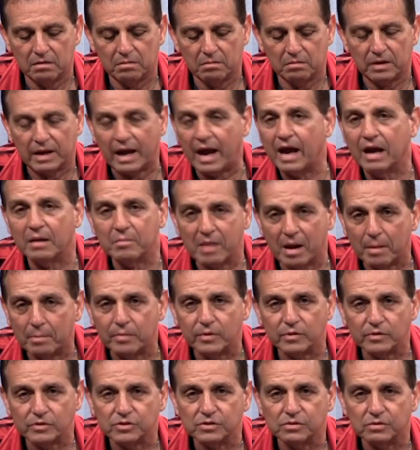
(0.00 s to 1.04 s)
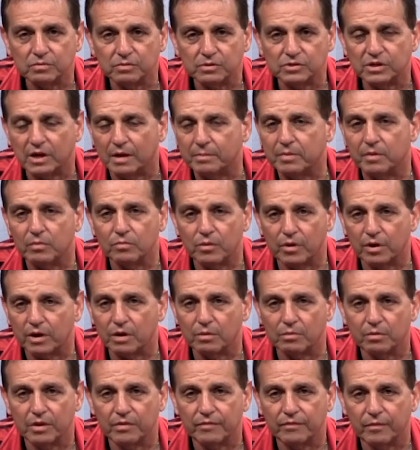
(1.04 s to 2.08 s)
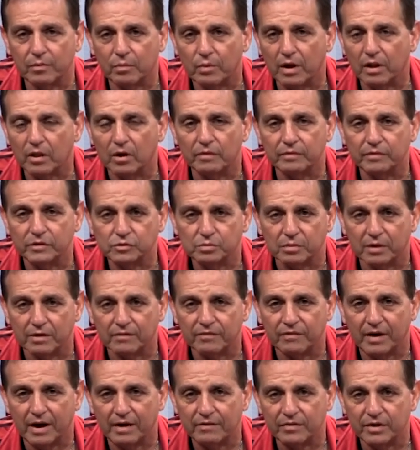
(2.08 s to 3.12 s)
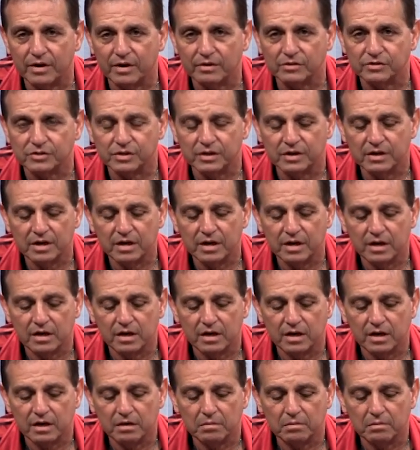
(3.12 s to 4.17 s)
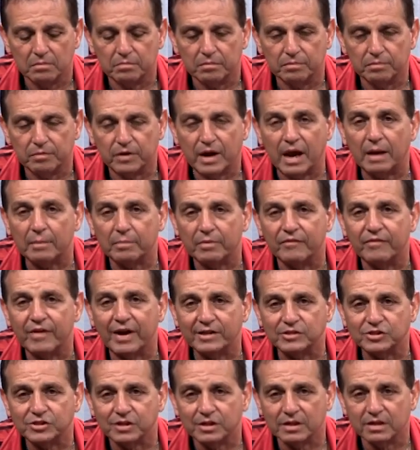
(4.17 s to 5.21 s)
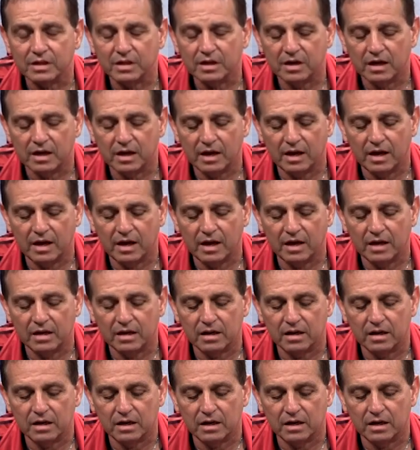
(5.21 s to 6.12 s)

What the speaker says: gang members, which I've been working with for well over 25 years, gang prevention. And